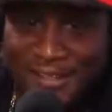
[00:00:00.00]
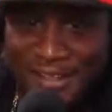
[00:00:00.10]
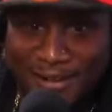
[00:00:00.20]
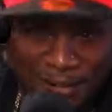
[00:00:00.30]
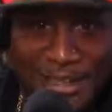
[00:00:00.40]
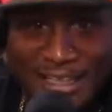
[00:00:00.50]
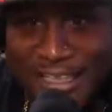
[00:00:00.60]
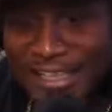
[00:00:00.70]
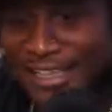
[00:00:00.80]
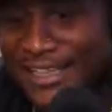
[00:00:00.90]
It really
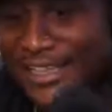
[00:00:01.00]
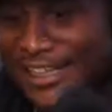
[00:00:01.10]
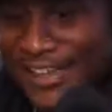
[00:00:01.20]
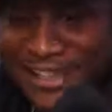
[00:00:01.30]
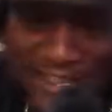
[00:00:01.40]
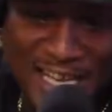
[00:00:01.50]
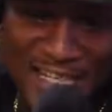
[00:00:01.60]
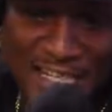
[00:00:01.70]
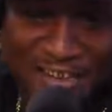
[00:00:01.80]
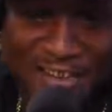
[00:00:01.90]
can. It's that
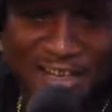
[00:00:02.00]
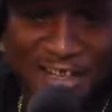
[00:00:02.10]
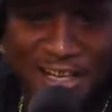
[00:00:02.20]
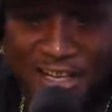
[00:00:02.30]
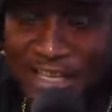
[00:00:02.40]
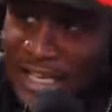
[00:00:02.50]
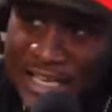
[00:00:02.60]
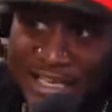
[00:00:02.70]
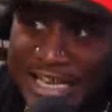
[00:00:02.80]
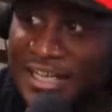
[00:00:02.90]
easy.
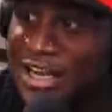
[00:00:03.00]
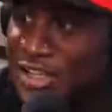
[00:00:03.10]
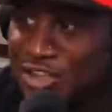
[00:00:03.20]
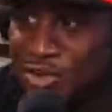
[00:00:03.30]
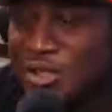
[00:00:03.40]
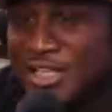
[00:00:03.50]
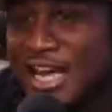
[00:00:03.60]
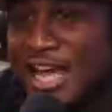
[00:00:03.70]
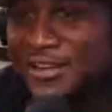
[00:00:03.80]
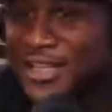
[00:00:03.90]
In the streets of
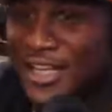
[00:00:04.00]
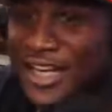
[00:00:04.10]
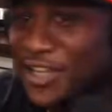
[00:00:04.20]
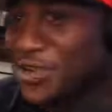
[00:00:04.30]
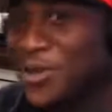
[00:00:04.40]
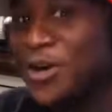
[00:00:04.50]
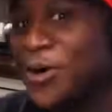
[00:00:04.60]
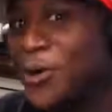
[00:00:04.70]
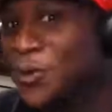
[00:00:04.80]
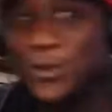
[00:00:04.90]
how you looking like you a
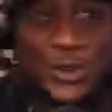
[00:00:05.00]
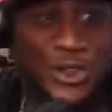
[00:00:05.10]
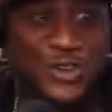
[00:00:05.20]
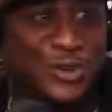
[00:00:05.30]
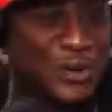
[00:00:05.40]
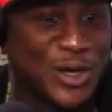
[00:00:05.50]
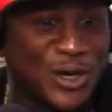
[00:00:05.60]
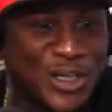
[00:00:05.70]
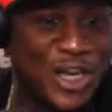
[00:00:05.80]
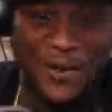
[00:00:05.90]
hoe, you this, you
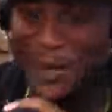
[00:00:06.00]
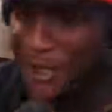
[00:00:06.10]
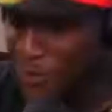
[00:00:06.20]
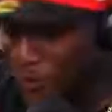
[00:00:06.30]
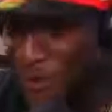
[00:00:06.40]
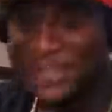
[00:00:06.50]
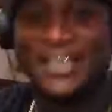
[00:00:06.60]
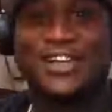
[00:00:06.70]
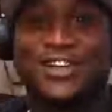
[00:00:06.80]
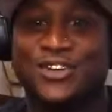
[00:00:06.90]
dirty, man, you weak,
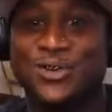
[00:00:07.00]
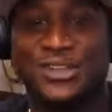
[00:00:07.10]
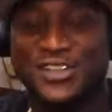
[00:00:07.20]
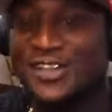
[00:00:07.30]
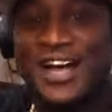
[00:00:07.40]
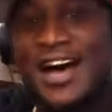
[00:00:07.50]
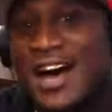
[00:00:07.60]
because you said nah.